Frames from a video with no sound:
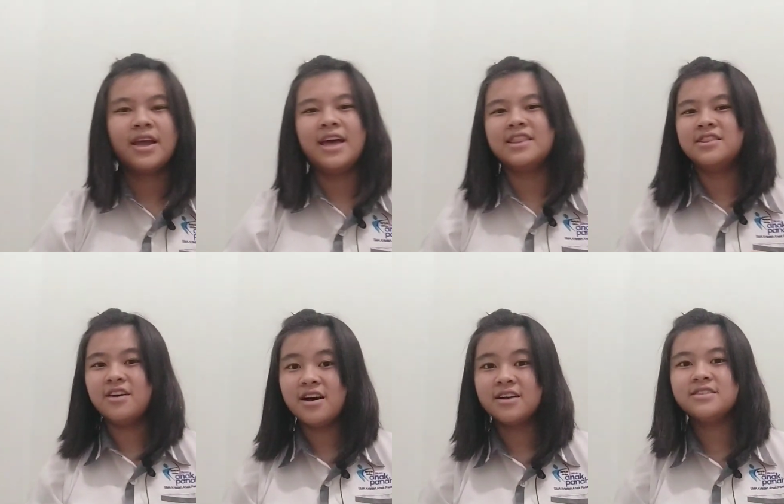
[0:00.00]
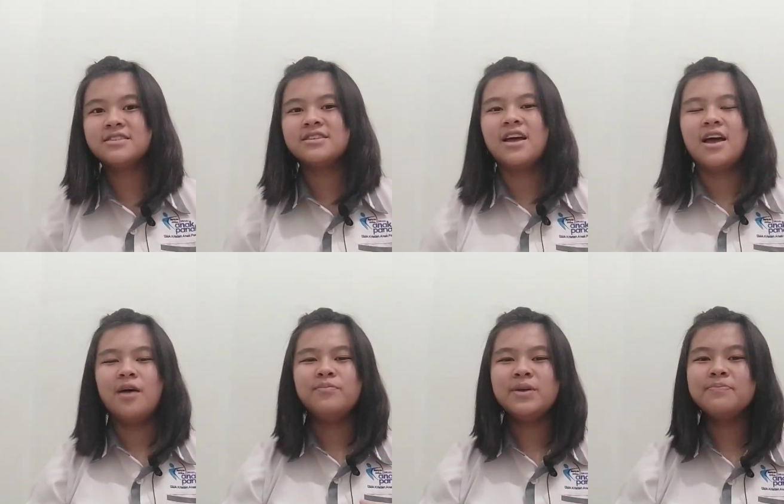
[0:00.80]
And thus,
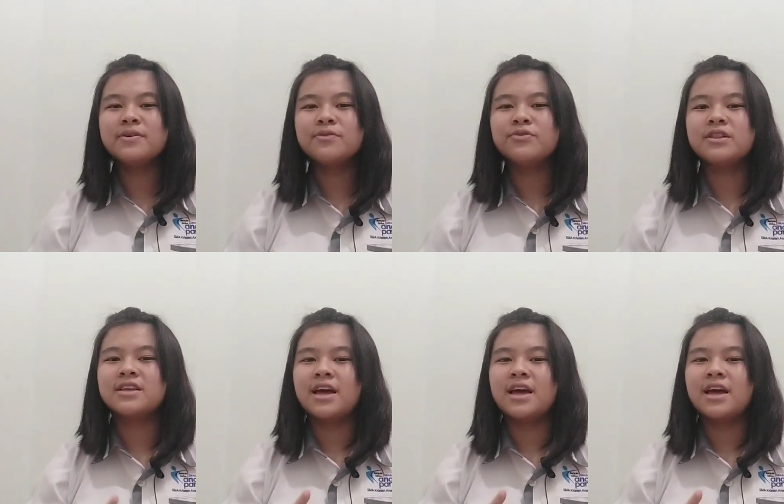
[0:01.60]
people will